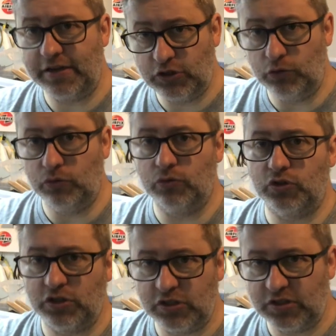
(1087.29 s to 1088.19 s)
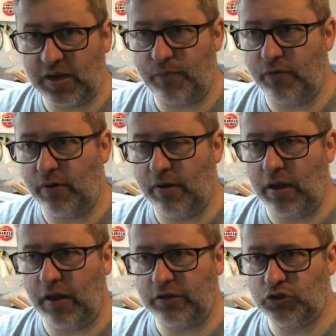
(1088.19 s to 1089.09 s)
tools
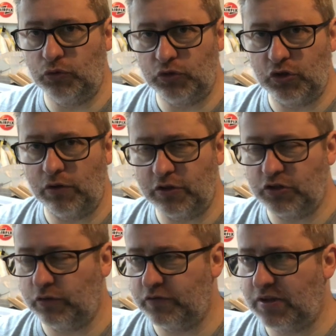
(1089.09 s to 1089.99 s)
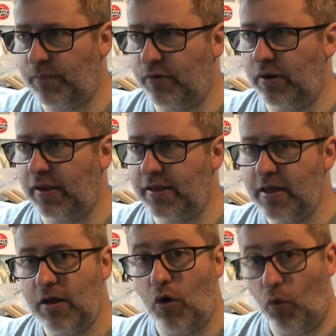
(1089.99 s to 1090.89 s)
separate, tools and other stuff separately,
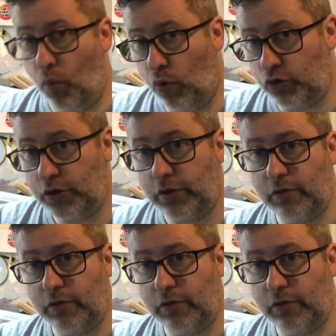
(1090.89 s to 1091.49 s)
wood